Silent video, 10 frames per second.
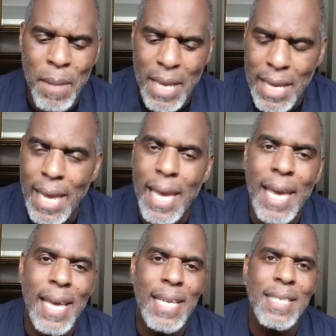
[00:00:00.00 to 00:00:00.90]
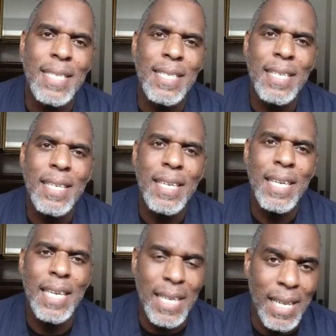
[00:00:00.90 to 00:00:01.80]
he hears,
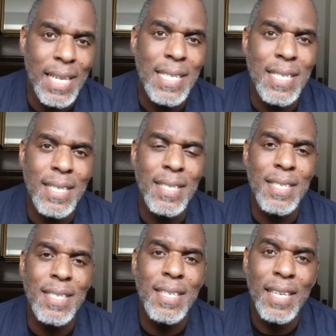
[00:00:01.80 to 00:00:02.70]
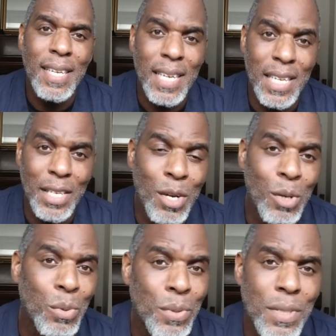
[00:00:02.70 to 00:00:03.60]
he listens, he
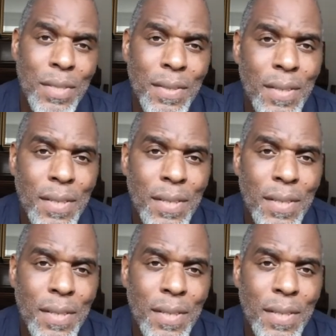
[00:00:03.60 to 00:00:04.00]
knows.